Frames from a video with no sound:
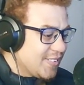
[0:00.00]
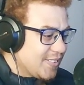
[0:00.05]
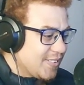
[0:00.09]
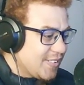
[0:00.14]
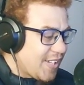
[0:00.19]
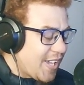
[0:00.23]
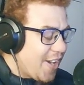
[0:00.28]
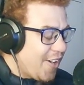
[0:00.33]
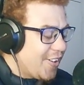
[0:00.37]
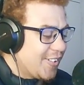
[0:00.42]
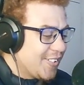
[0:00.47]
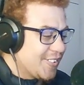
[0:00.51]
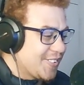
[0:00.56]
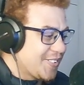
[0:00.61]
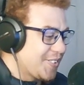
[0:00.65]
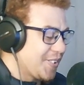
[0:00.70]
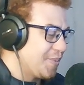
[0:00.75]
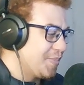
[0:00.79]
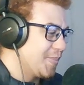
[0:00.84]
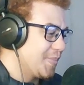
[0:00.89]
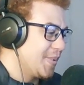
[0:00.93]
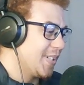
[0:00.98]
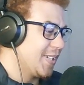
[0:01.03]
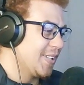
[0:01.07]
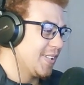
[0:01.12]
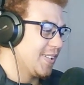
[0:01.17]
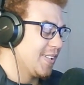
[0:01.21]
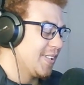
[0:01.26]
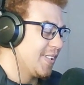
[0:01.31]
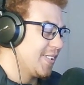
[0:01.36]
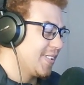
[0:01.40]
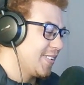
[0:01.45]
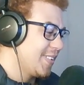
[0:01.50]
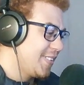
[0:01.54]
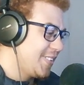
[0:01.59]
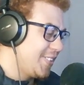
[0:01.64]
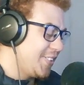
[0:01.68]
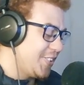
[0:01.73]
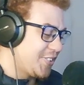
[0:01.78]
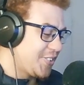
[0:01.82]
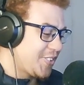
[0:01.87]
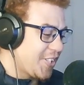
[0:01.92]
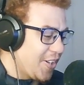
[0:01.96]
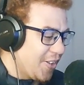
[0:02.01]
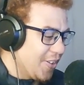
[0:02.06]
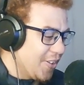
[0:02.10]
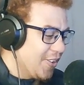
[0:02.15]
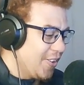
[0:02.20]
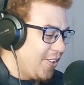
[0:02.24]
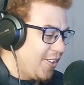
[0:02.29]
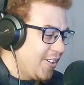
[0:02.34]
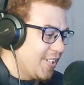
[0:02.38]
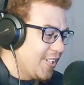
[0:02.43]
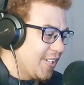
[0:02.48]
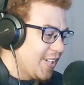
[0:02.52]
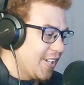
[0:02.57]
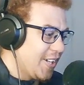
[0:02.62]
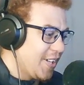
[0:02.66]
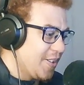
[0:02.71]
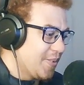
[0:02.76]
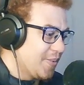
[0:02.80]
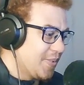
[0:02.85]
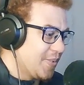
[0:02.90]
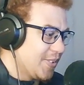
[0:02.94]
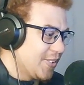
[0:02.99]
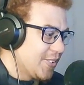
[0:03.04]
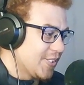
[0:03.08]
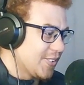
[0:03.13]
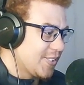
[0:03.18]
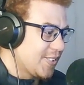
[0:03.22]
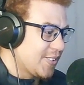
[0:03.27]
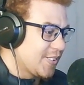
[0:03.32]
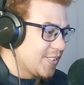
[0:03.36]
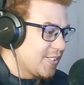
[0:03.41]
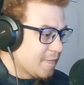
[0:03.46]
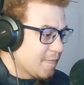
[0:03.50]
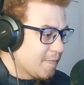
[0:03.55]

Eris, I mean. Did you see how long her hair was?